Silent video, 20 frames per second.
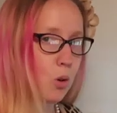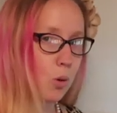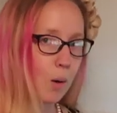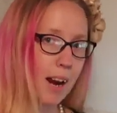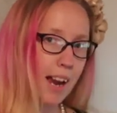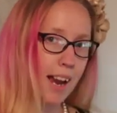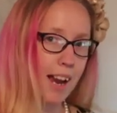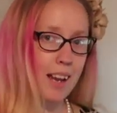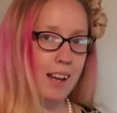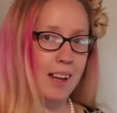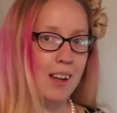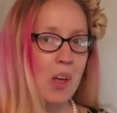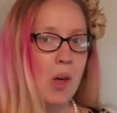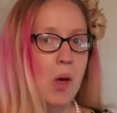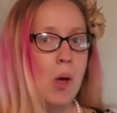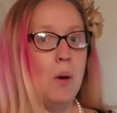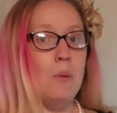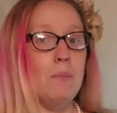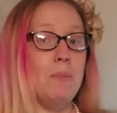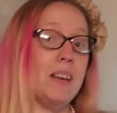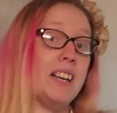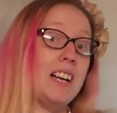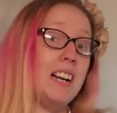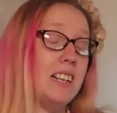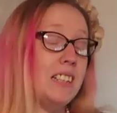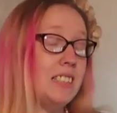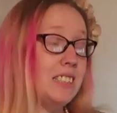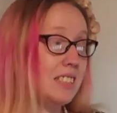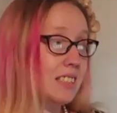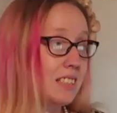gray
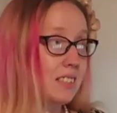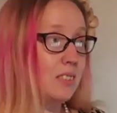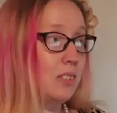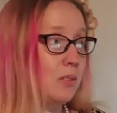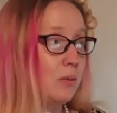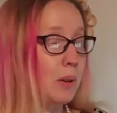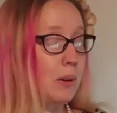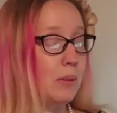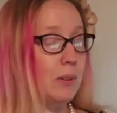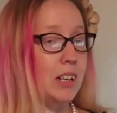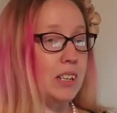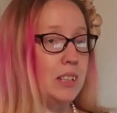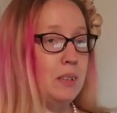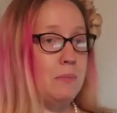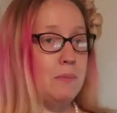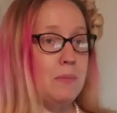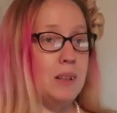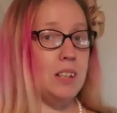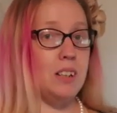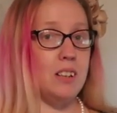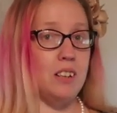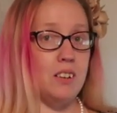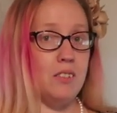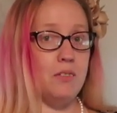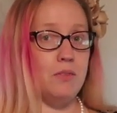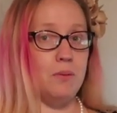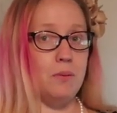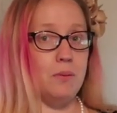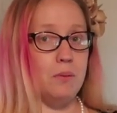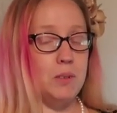because we were in the middle
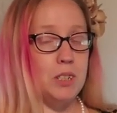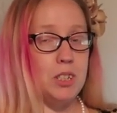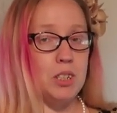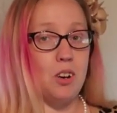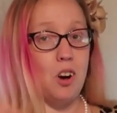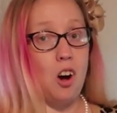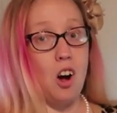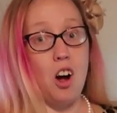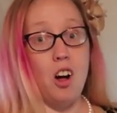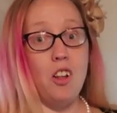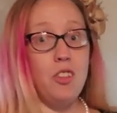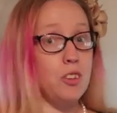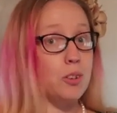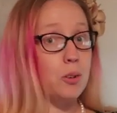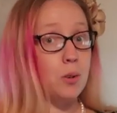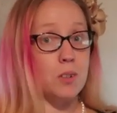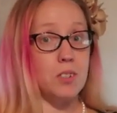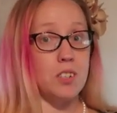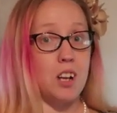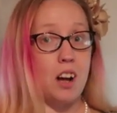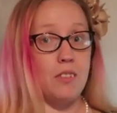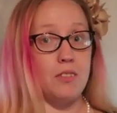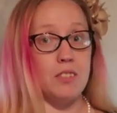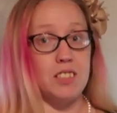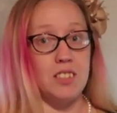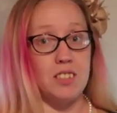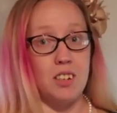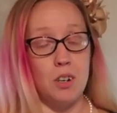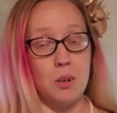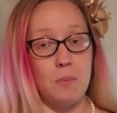of, we took all the doors off
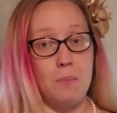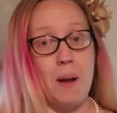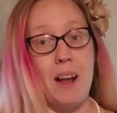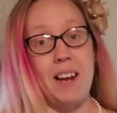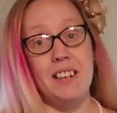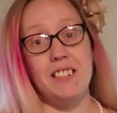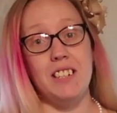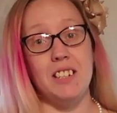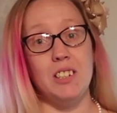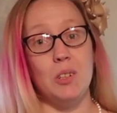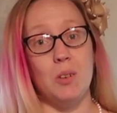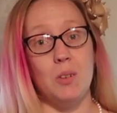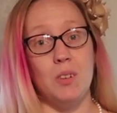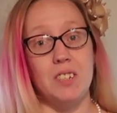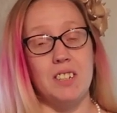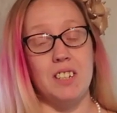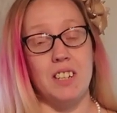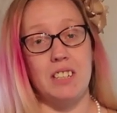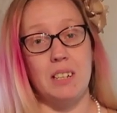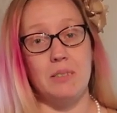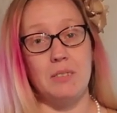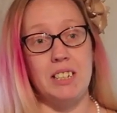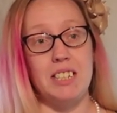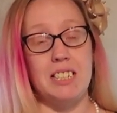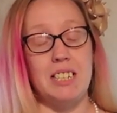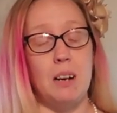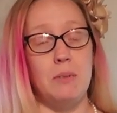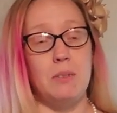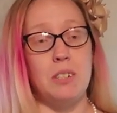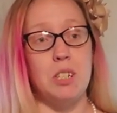and started painting doors, and then we
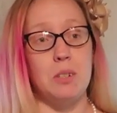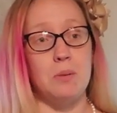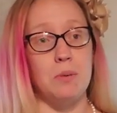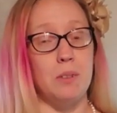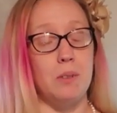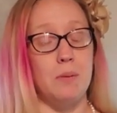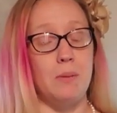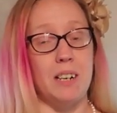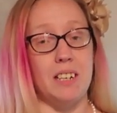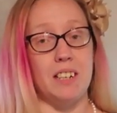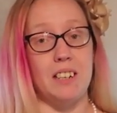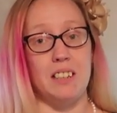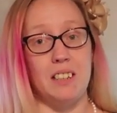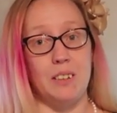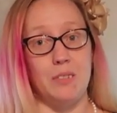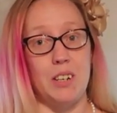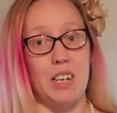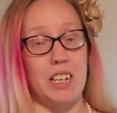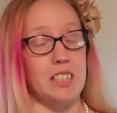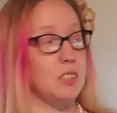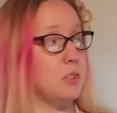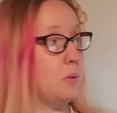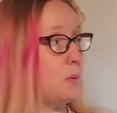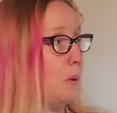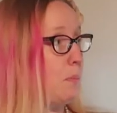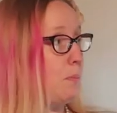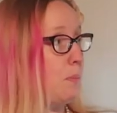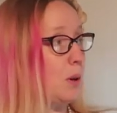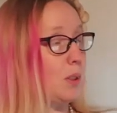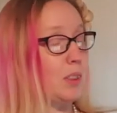decided we just really wanted to live in it, so
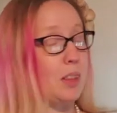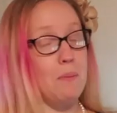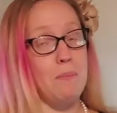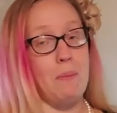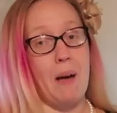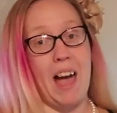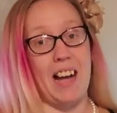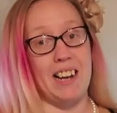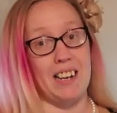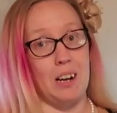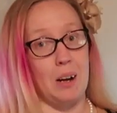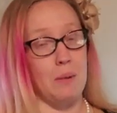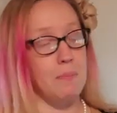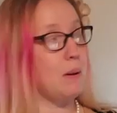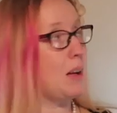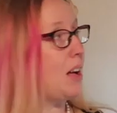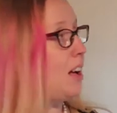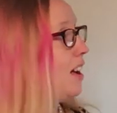we put them back up.